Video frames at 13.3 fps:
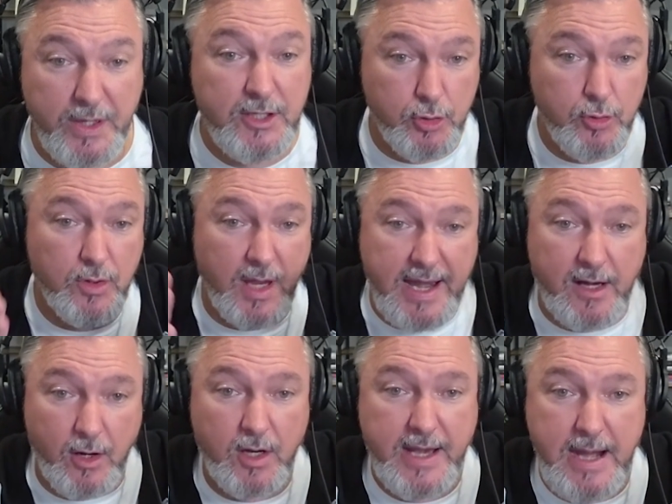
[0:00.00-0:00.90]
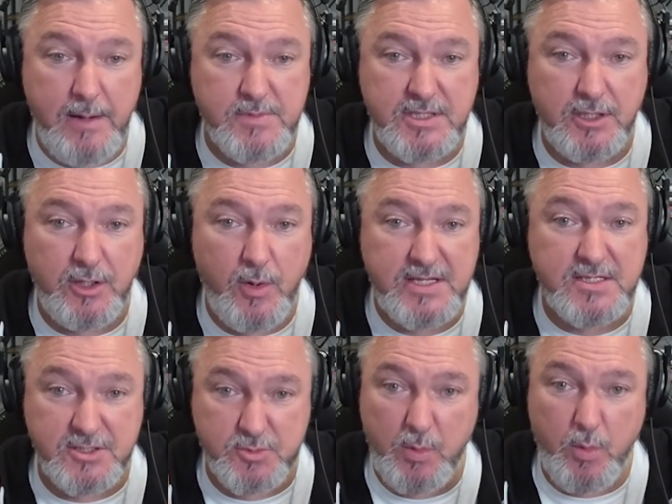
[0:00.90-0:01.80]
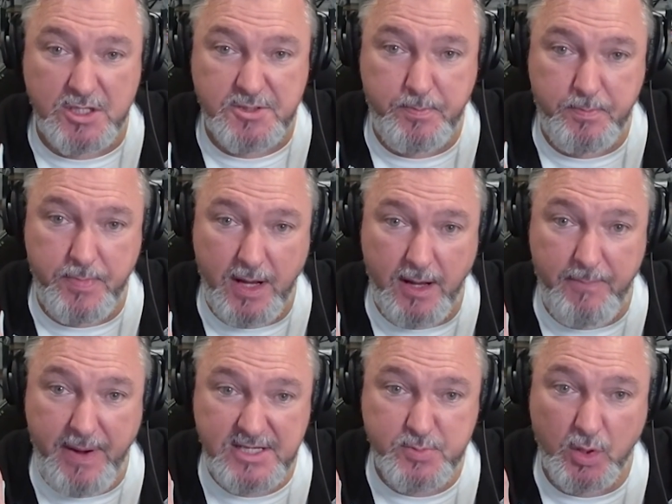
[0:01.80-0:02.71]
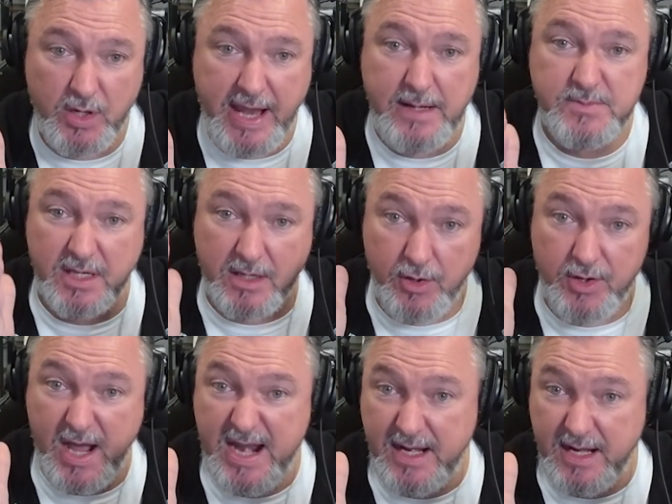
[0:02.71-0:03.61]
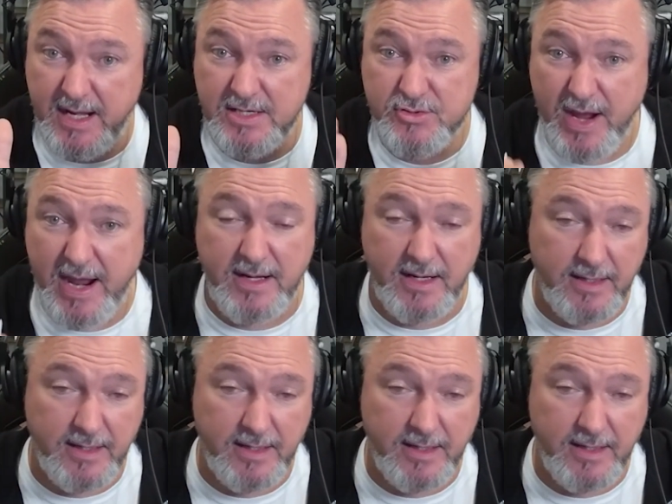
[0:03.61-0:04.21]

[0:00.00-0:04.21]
do like long games in the US because we watch baseball games that go 9 innings, right?